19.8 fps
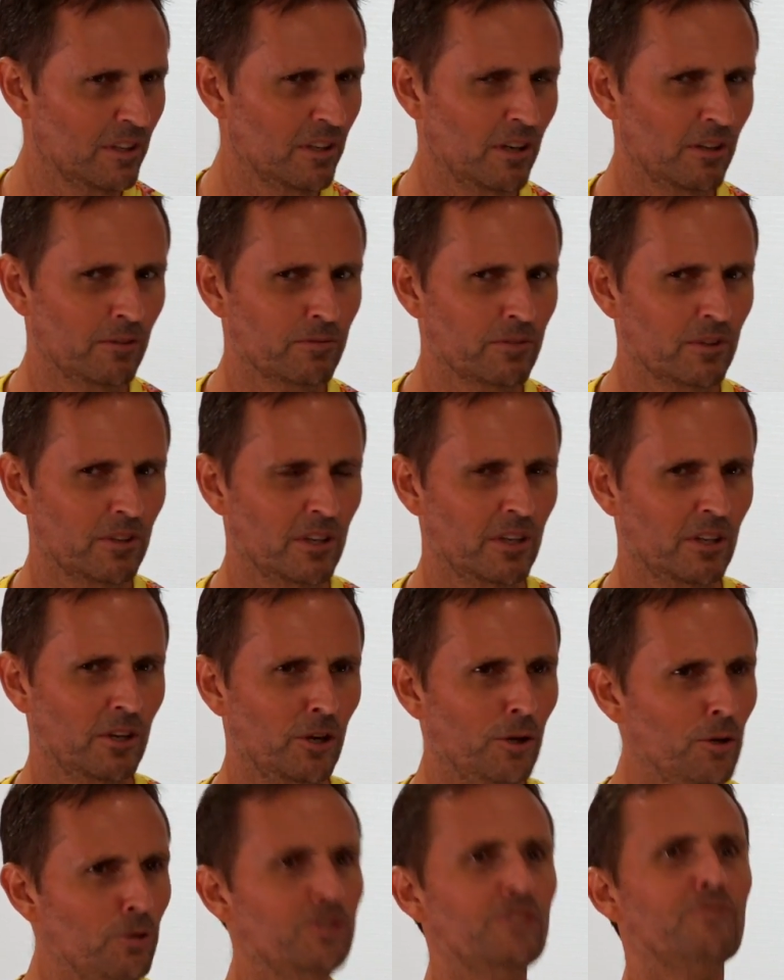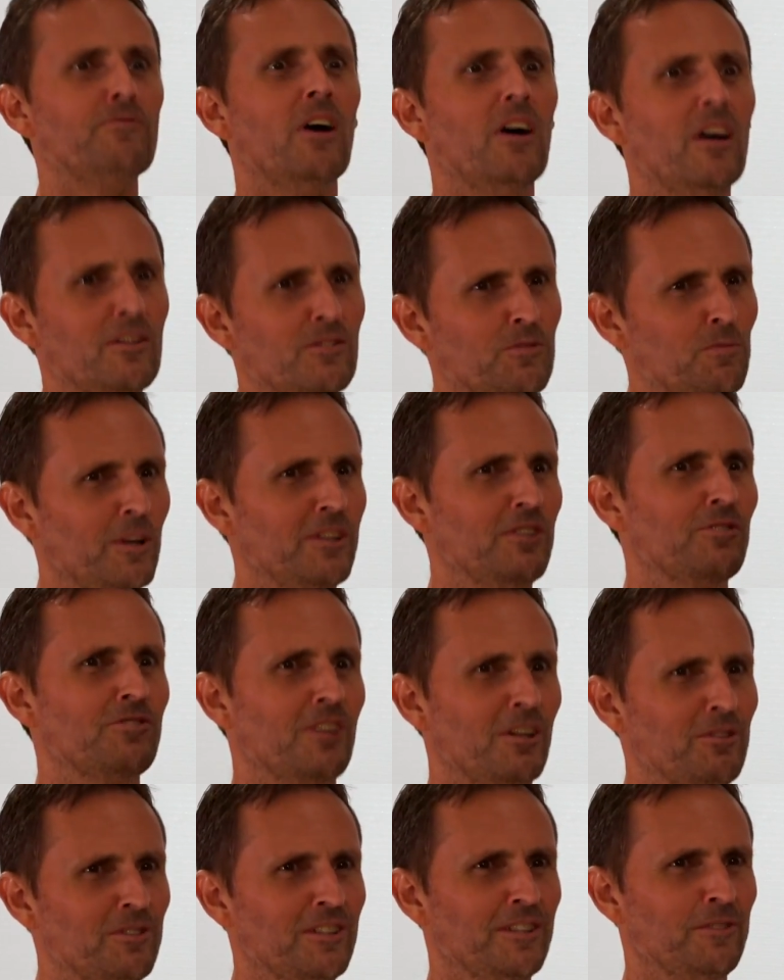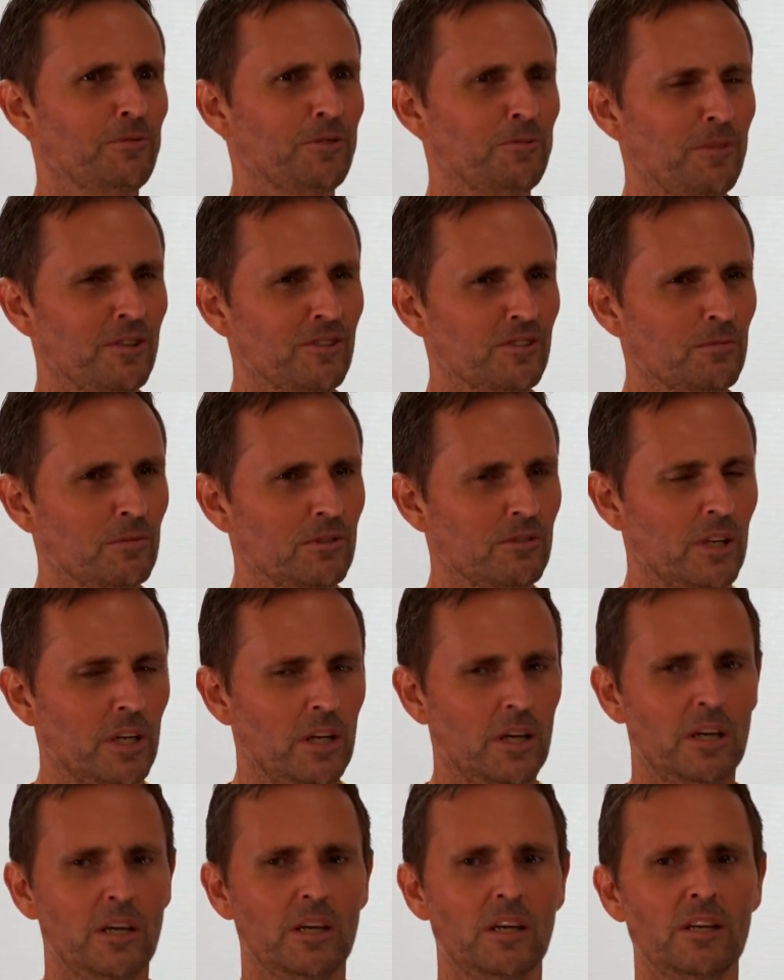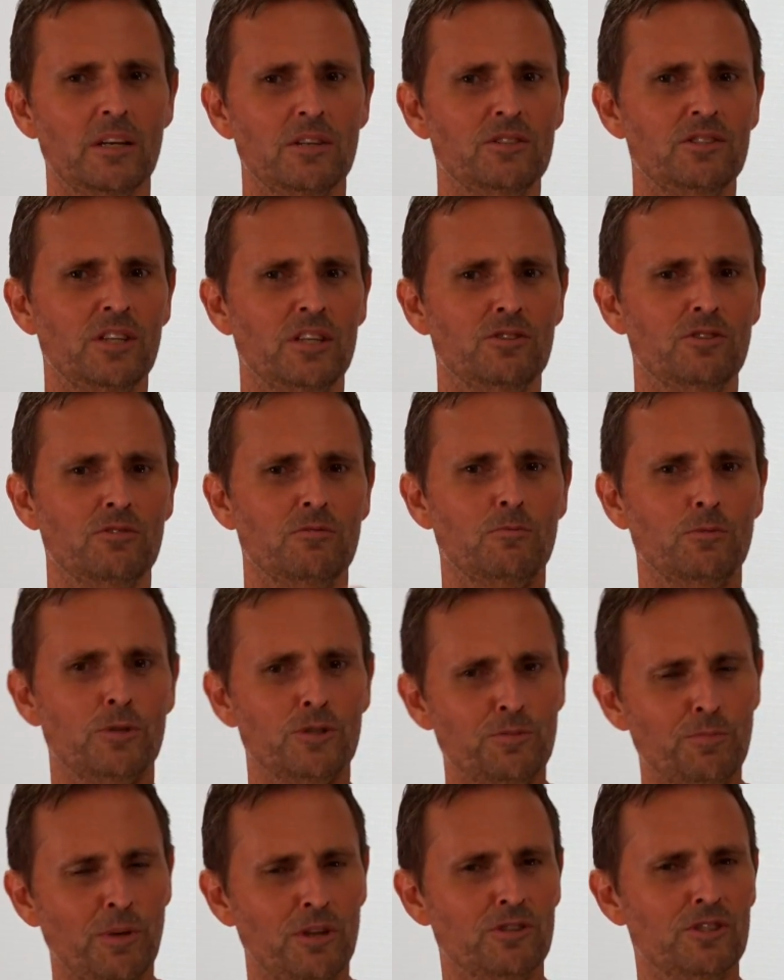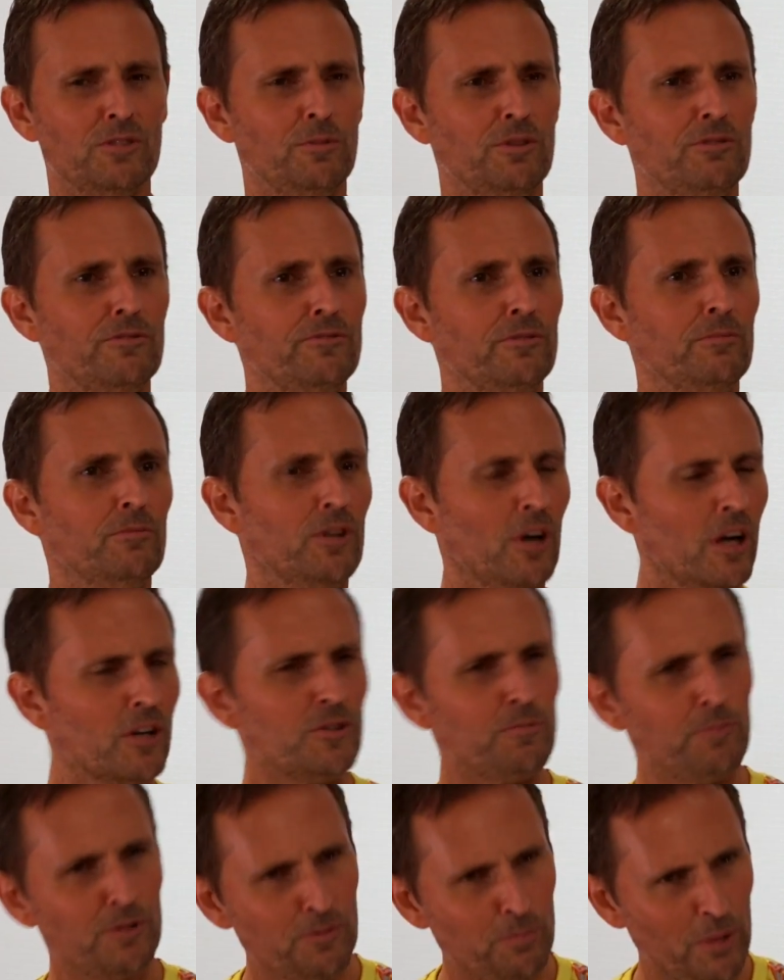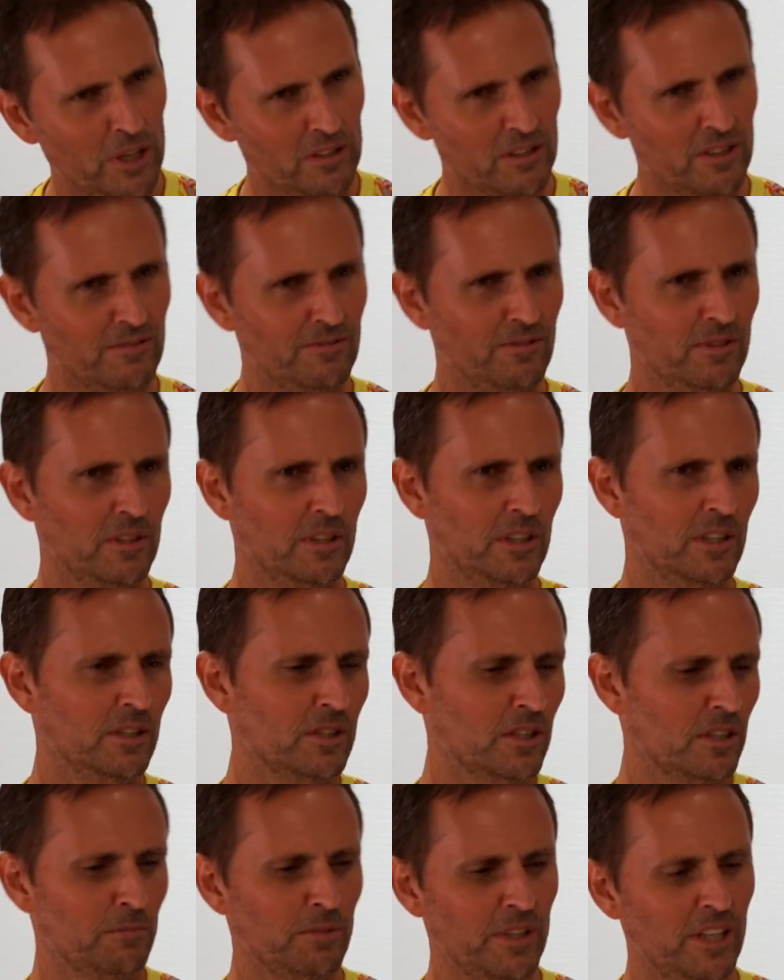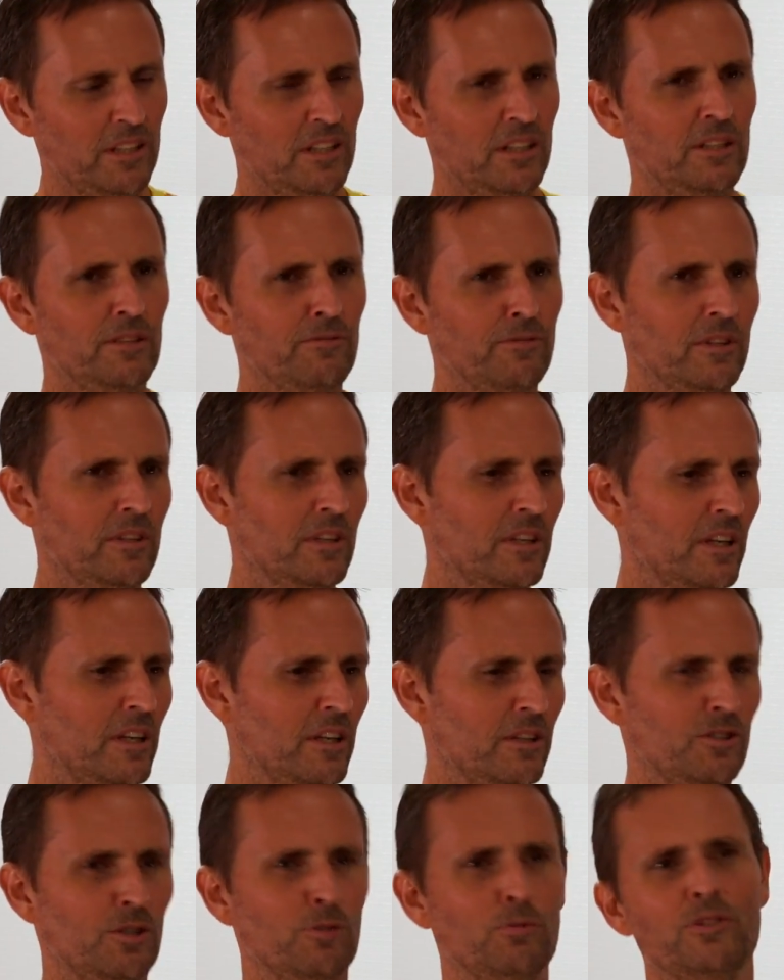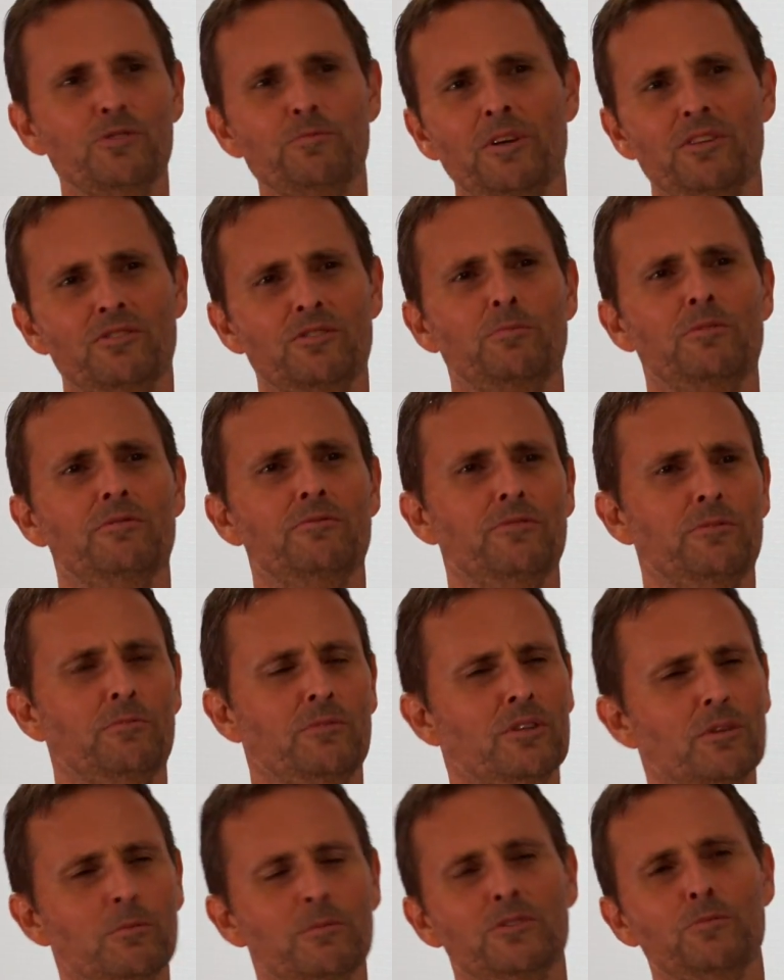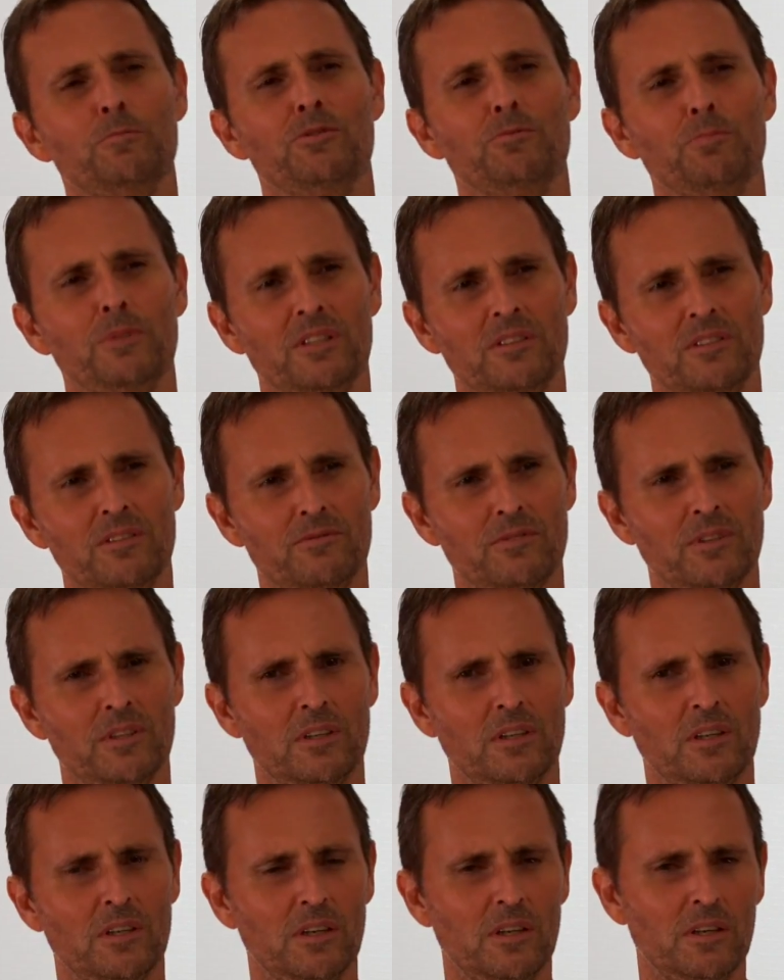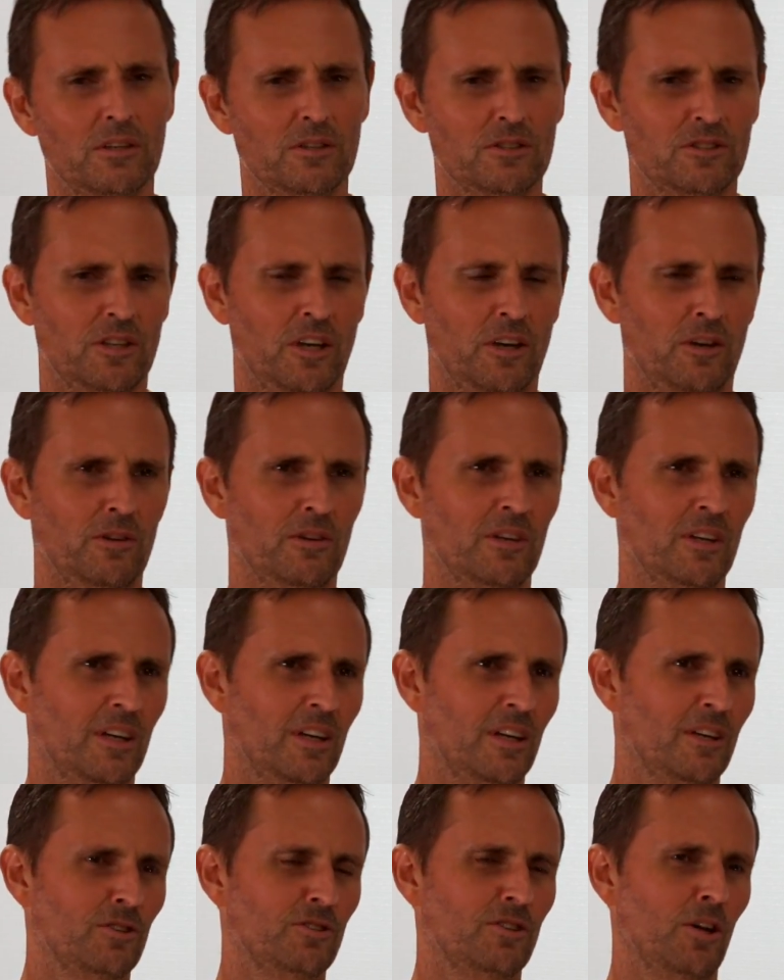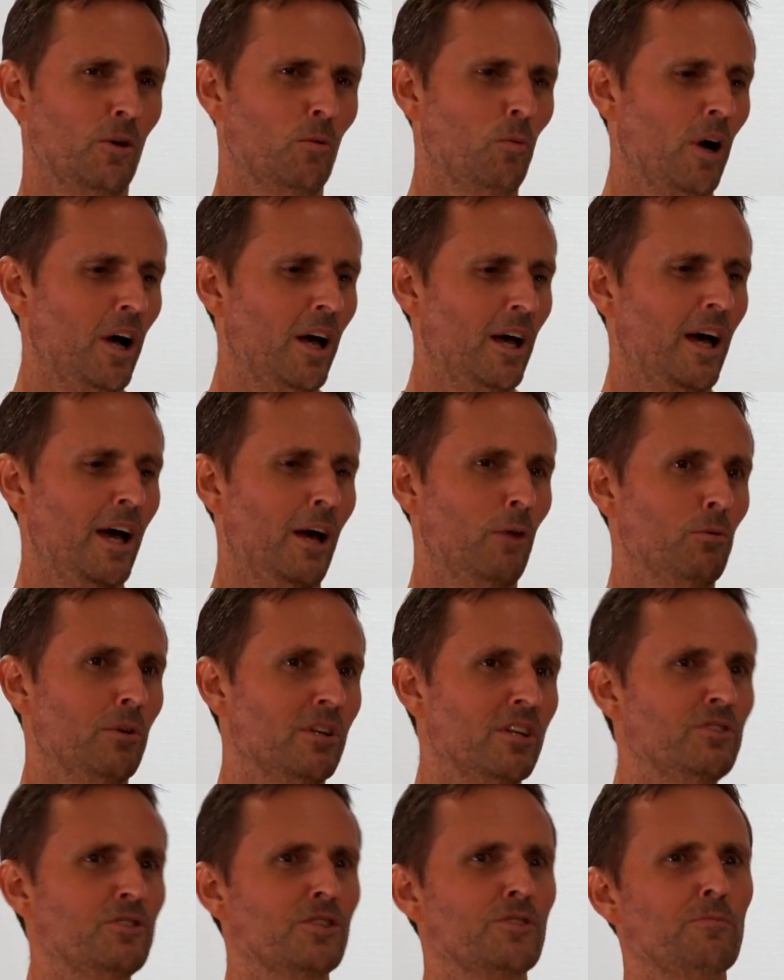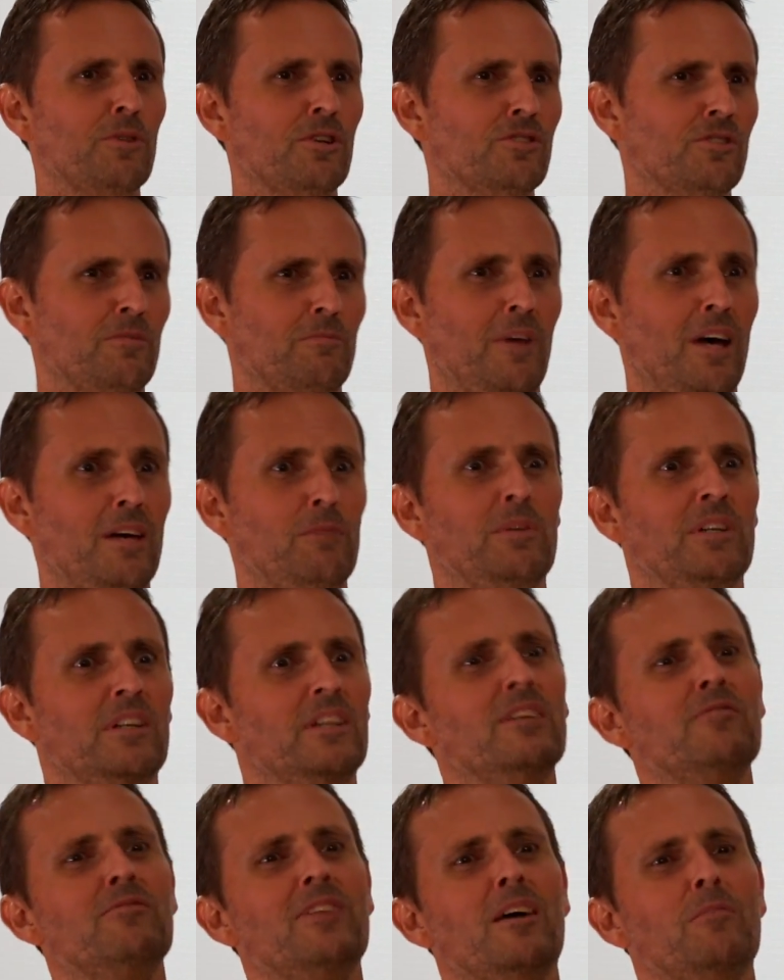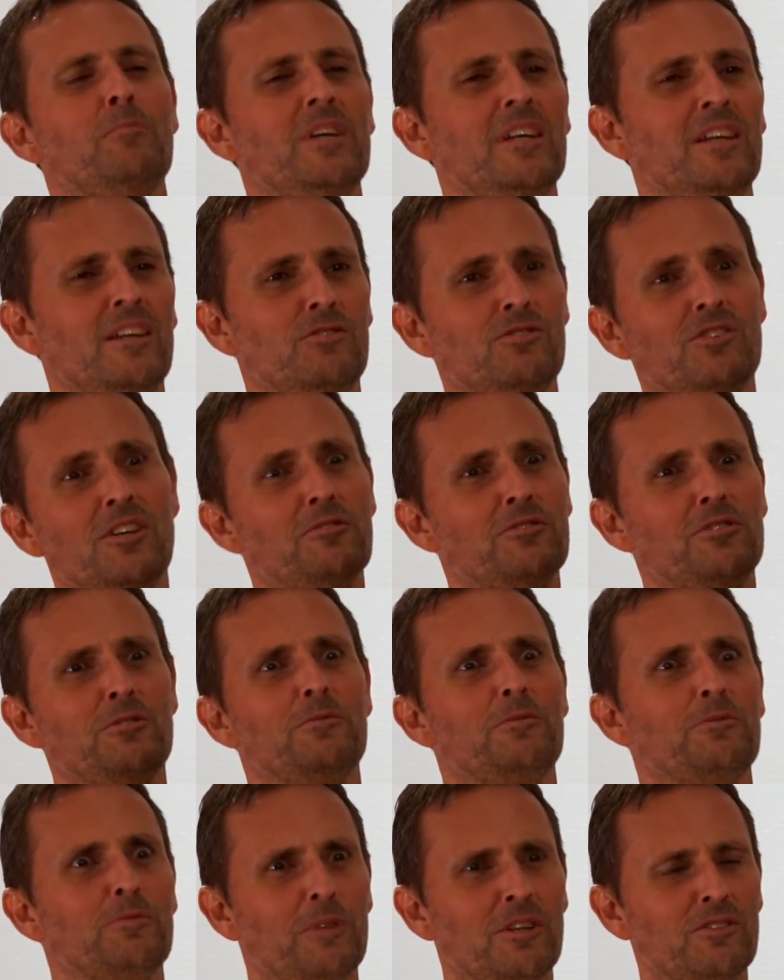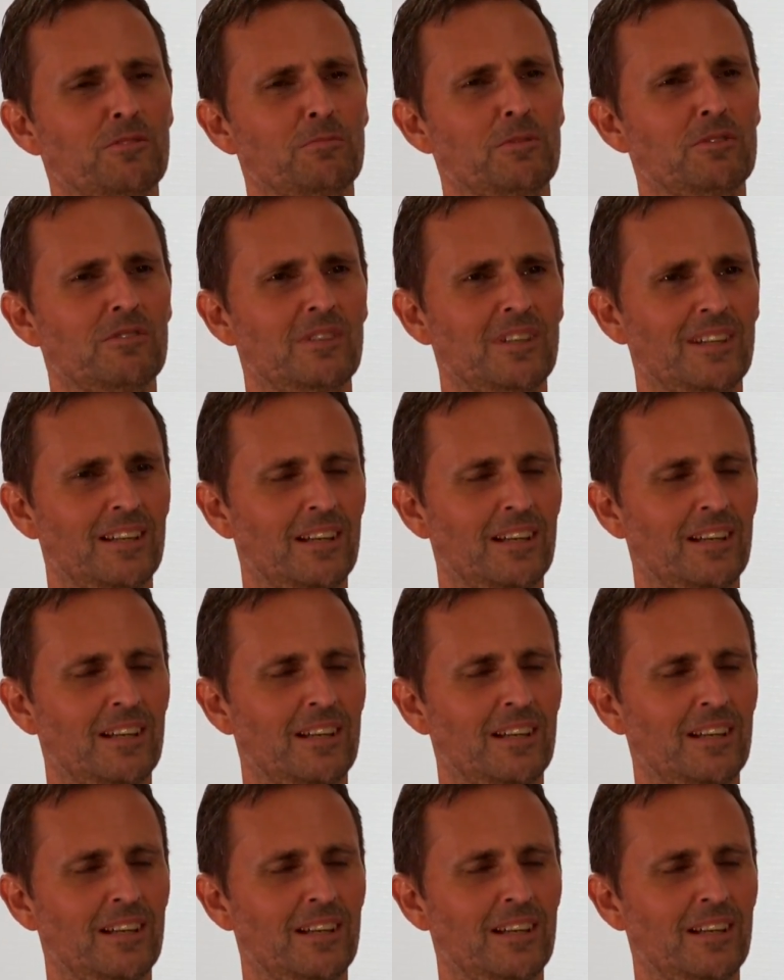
Of who defines what is socially responsible? Mm -hmm. See, responsible from God's perspective is completely different to responsible from humans' perspective. Yeah. So, so while a religious person may believe they're being socially responsible,